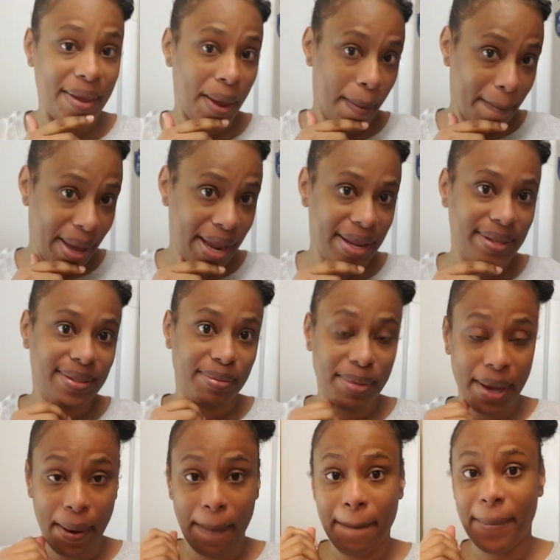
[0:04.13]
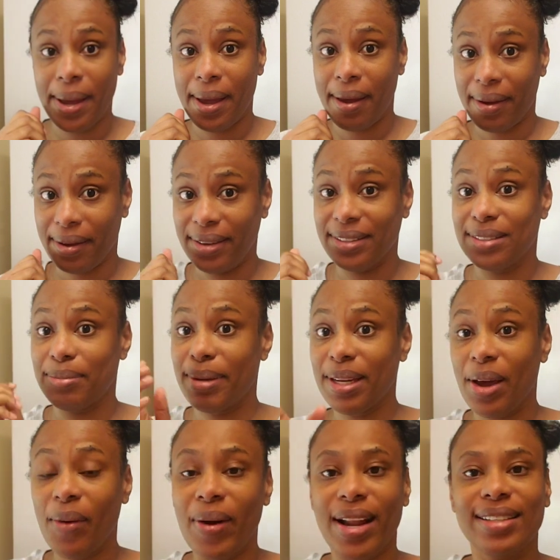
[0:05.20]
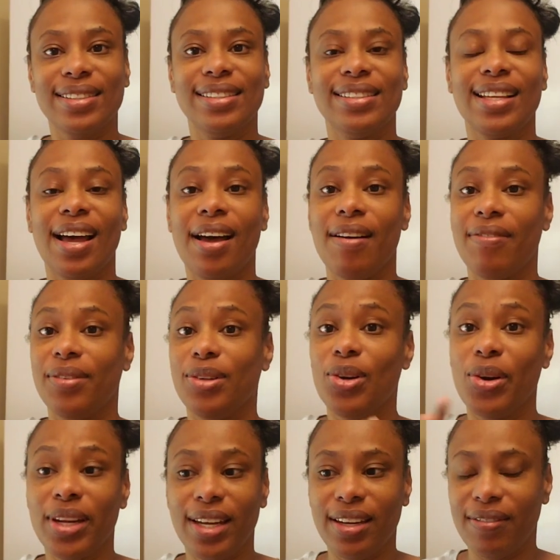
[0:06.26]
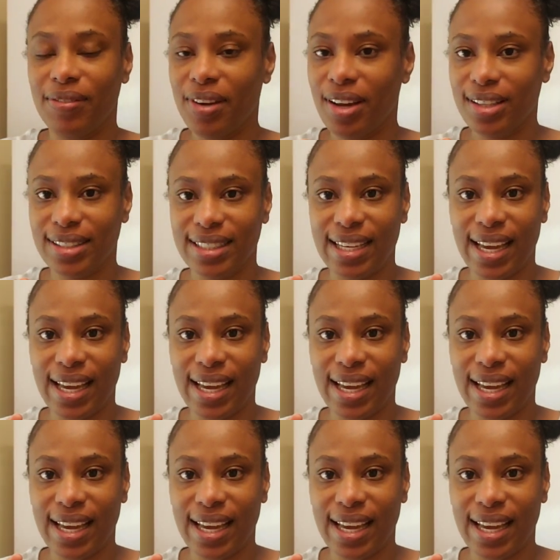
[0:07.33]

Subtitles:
Yeah man, it's me, I'm back. It's been a while since I haven't done any vlogs,